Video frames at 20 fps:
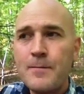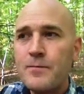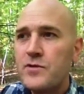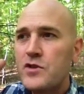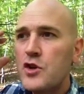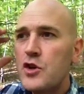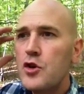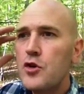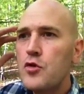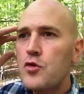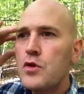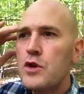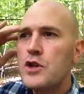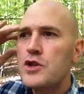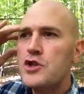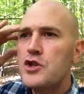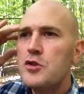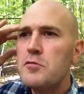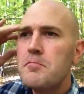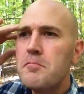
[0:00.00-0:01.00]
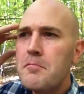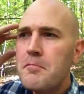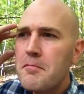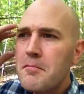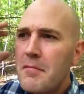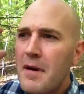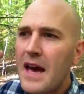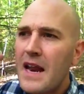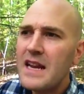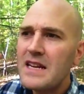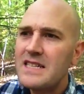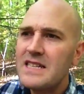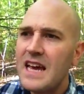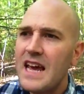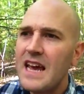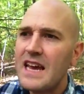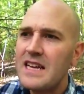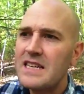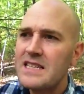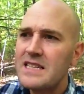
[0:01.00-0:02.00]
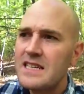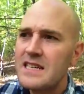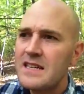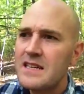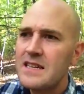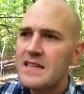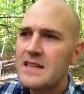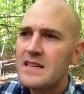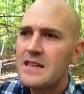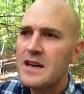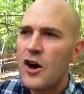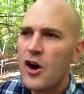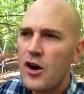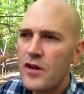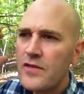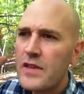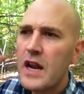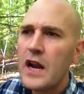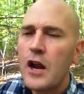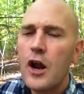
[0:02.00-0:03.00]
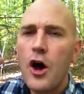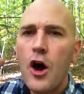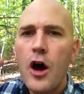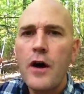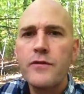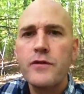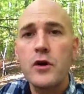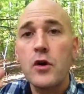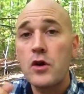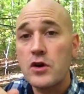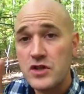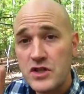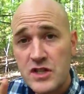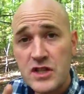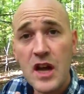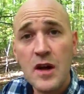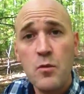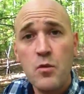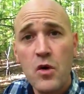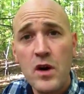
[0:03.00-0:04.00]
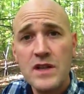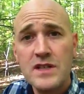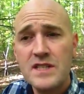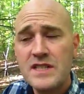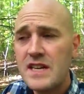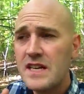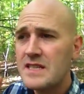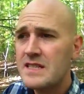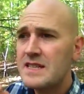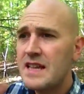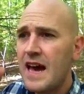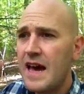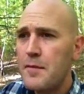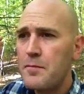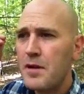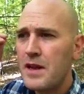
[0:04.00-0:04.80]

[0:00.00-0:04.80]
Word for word: do you, do you meditate on the law of the Lord? Psalm one says that.